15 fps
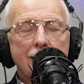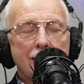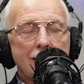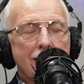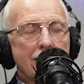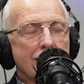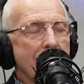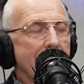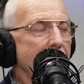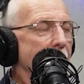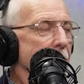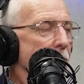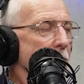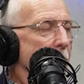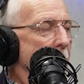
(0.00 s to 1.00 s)
the city
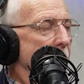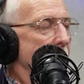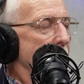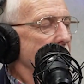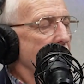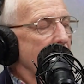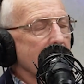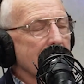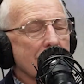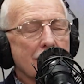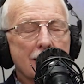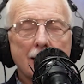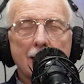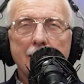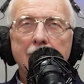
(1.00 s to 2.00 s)
council
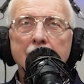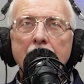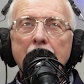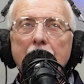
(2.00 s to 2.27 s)
said